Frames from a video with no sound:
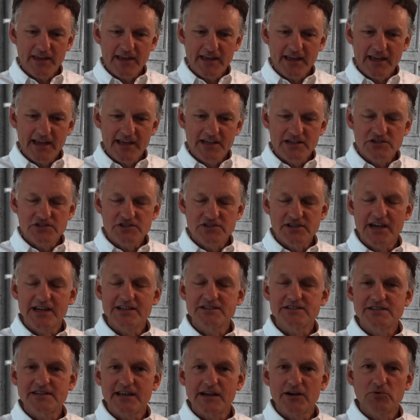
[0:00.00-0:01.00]
in a
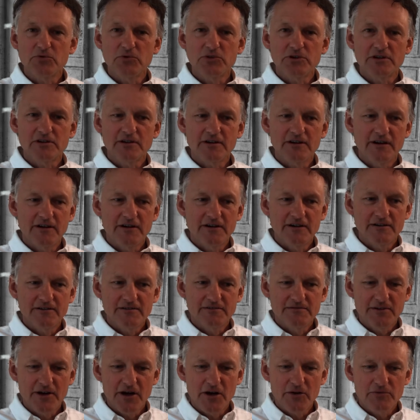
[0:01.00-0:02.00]
sense they were
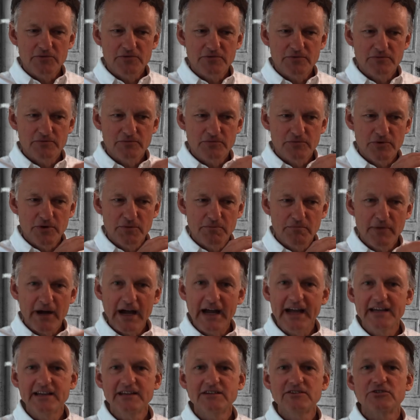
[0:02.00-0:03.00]
a
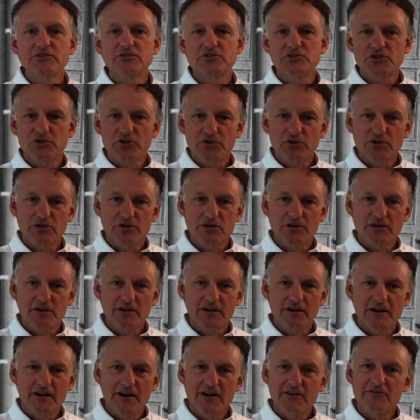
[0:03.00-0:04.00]
reminder to
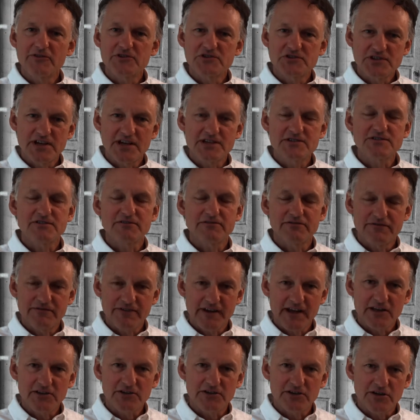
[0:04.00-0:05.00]
her of a sense of
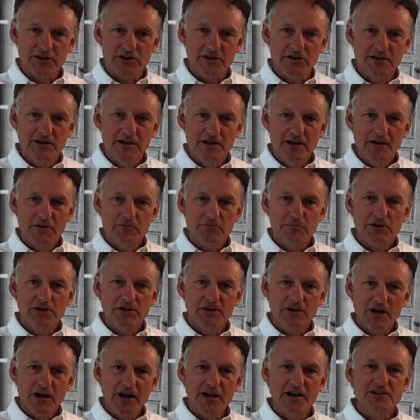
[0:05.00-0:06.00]
failure
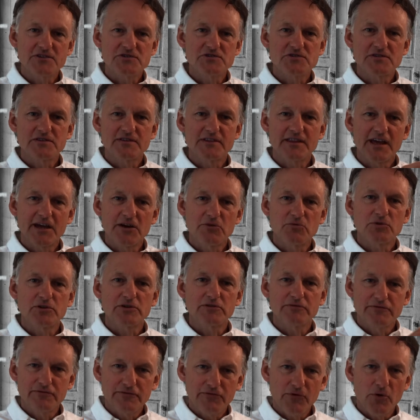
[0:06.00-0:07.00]
because they
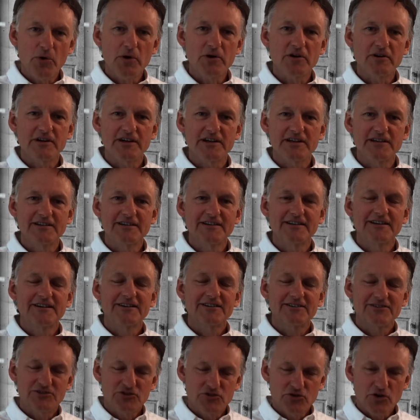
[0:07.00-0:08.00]
were foreign
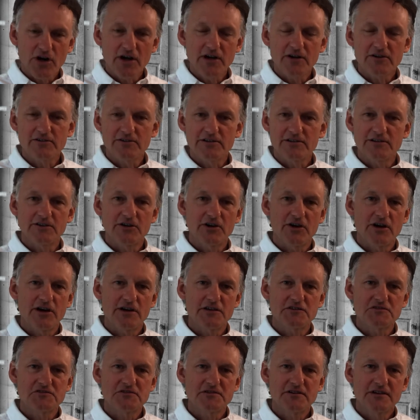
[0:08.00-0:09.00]

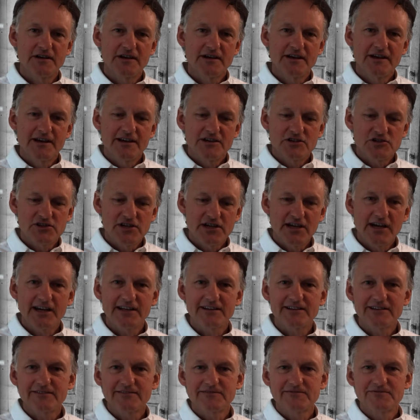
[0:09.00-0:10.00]
daughter-in-laws. She
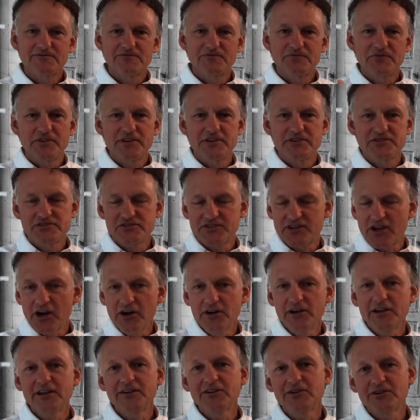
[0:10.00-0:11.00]
had
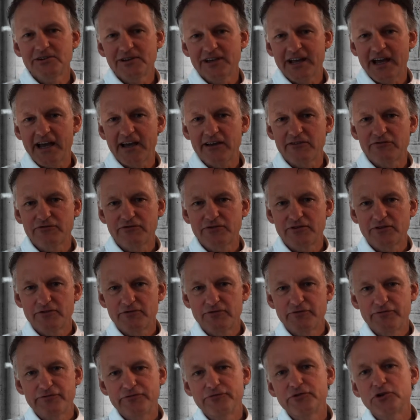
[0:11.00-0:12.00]
started her life
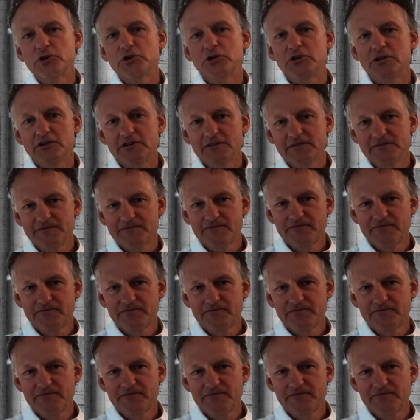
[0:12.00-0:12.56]
full